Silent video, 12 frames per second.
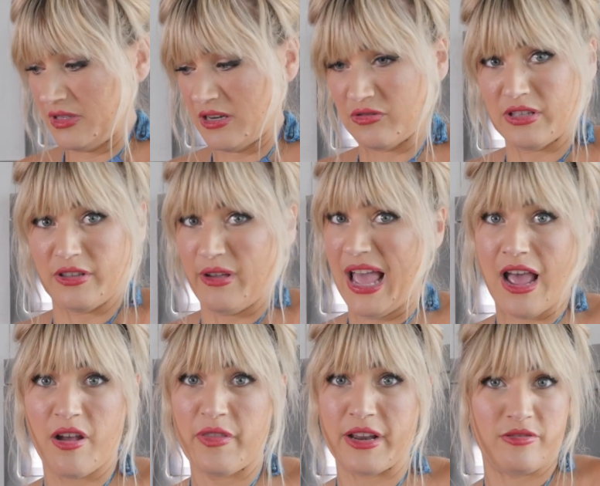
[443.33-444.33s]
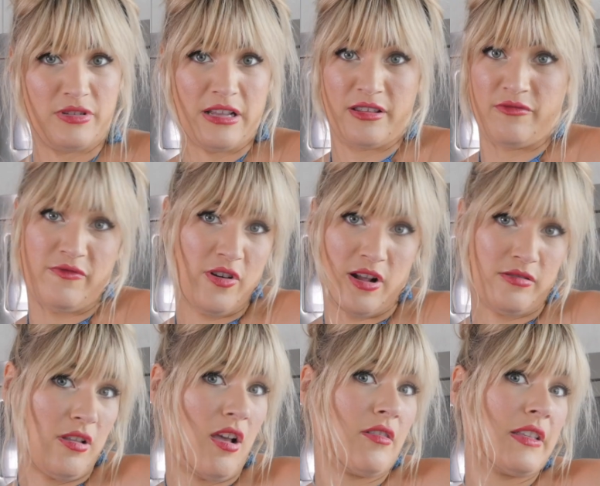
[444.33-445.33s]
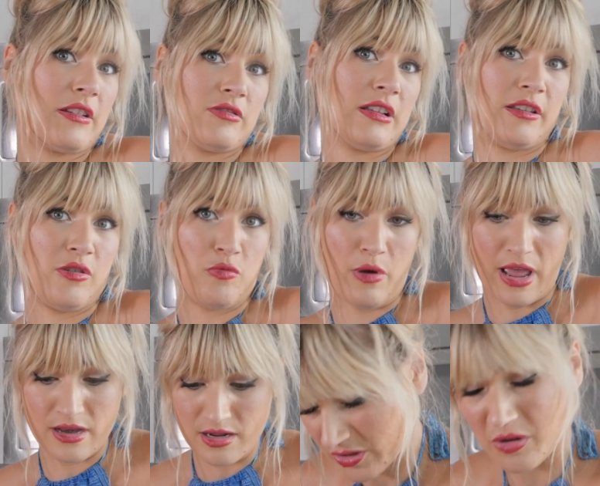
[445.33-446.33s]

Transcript: They don't tell you how, they don't tell you for how long, they don't tell you when.